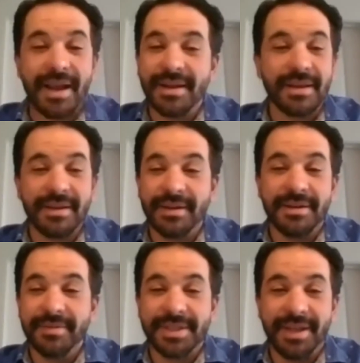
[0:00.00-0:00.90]
nothing to
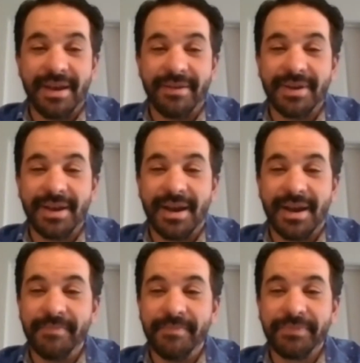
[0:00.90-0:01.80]
do with CF.
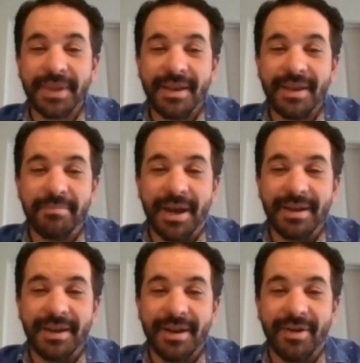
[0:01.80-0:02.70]

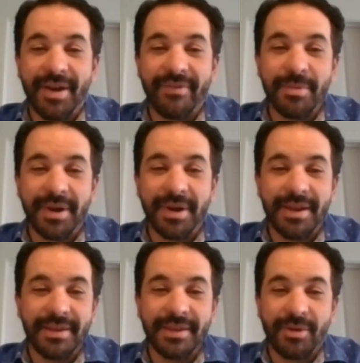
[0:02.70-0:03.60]
But, everybody
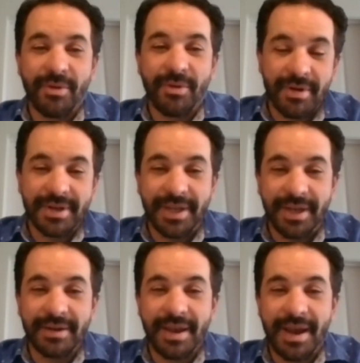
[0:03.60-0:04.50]
in the
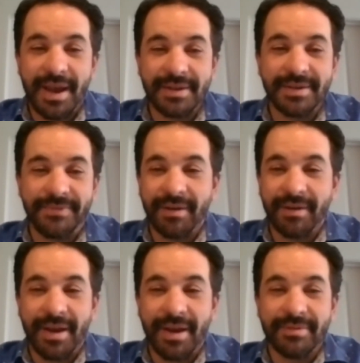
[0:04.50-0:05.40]
quarantine had to
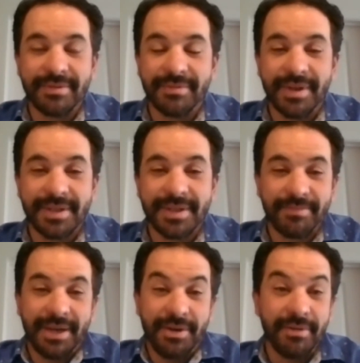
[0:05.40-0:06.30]
figure out
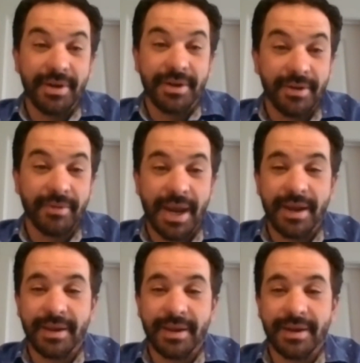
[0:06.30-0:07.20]
something new to do,
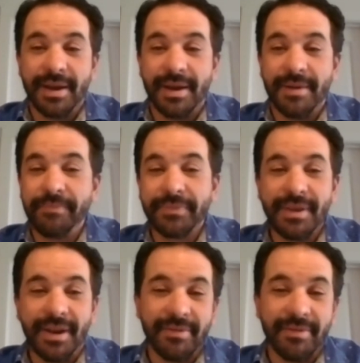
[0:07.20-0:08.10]
right? And,
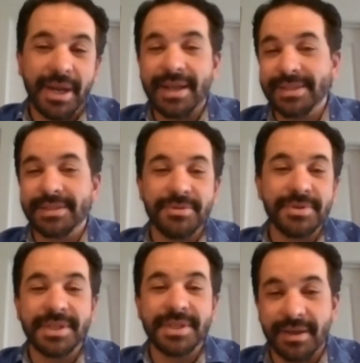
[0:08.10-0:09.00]
everybody has this
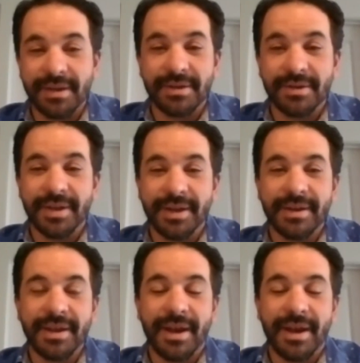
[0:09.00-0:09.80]
new skill. And